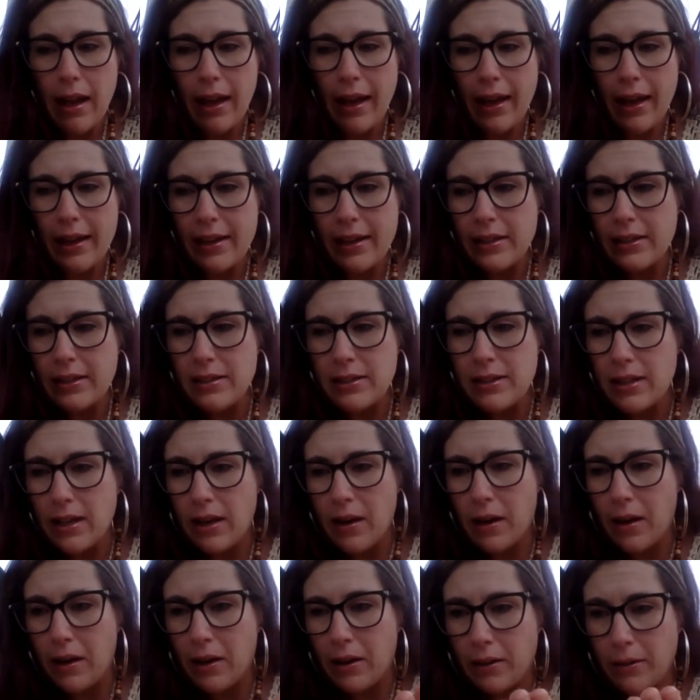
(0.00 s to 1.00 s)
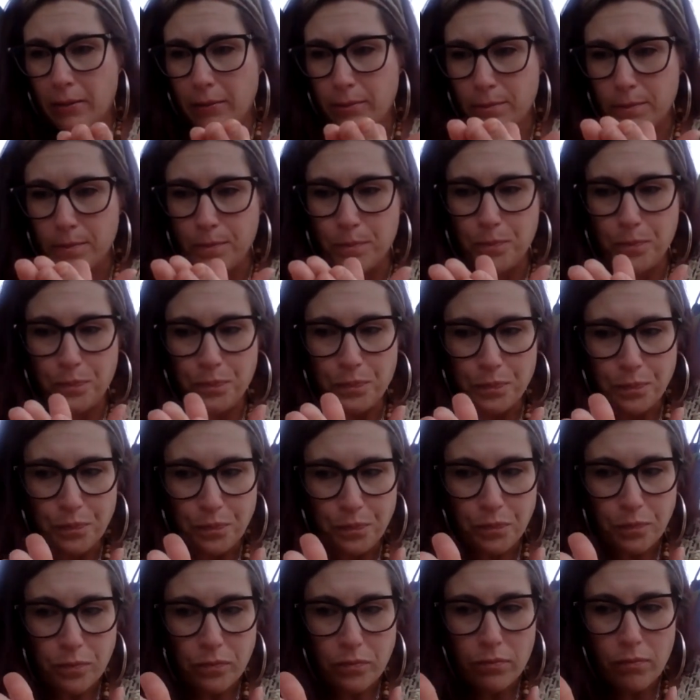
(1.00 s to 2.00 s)
And I
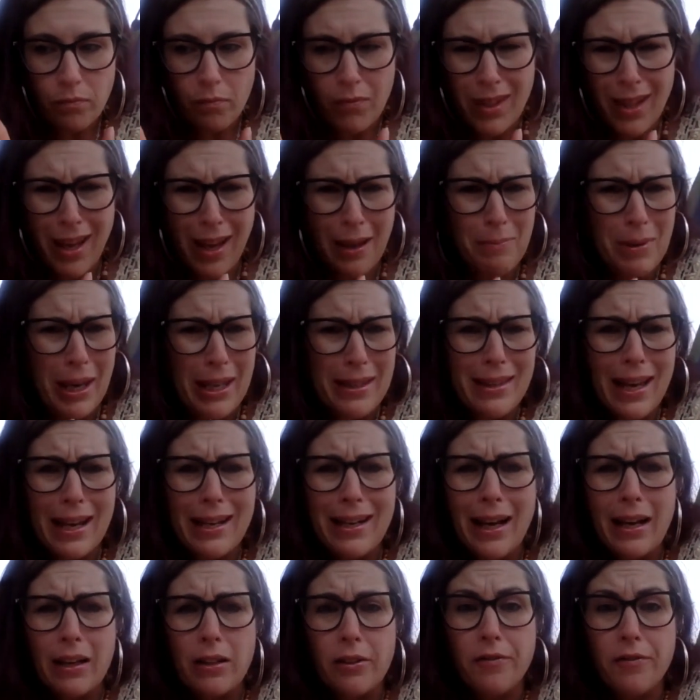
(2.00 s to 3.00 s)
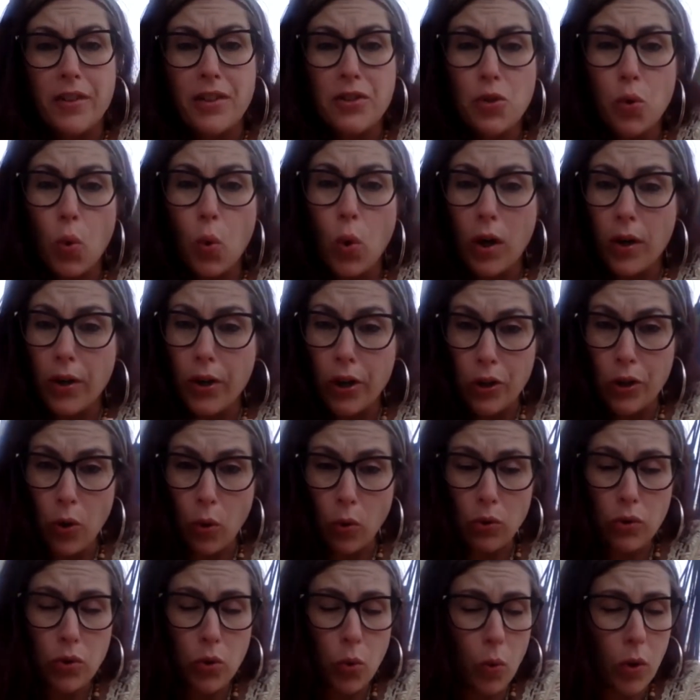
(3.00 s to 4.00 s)
made that out of a door, an
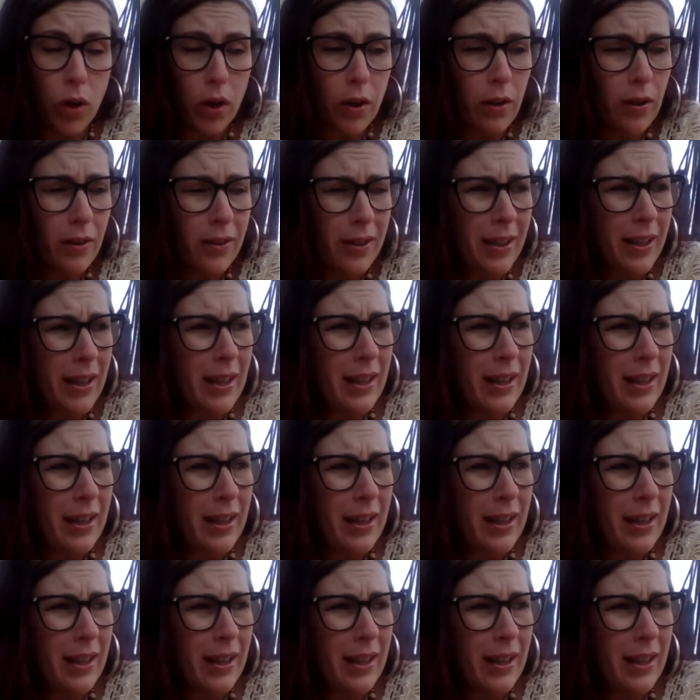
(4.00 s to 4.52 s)
old door.